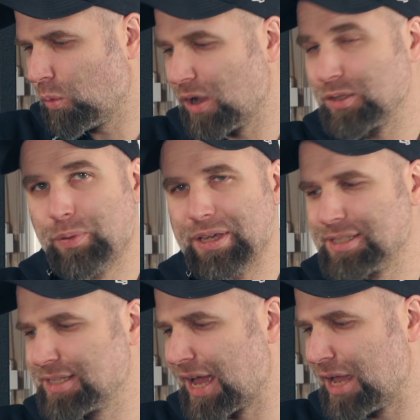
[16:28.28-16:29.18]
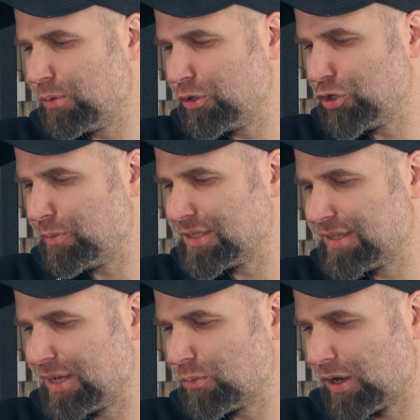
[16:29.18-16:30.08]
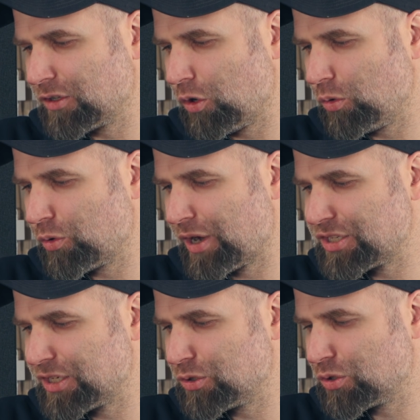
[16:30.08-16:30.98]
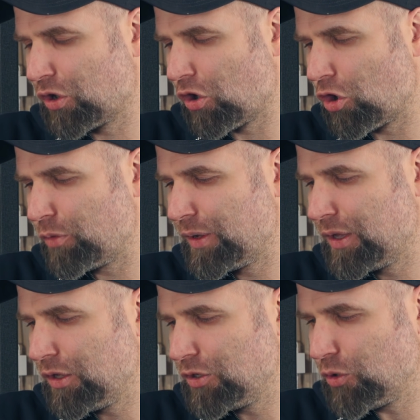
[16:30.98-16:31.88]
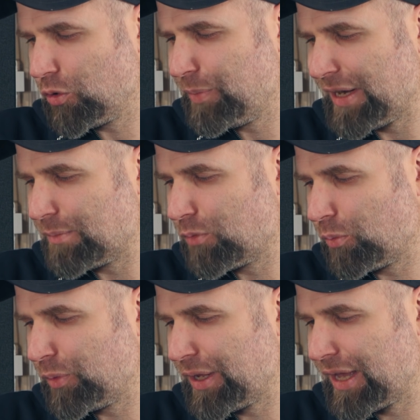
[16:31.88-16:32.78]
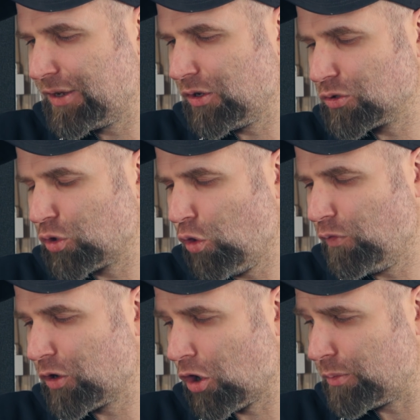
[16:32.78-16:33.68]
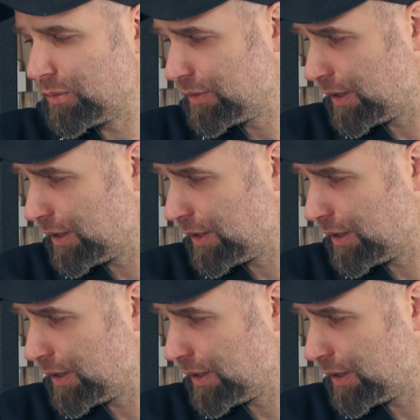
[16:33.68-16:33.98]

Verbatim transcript: What P S I would you maintain when cold crashing to carb your beer properly and not overcarb?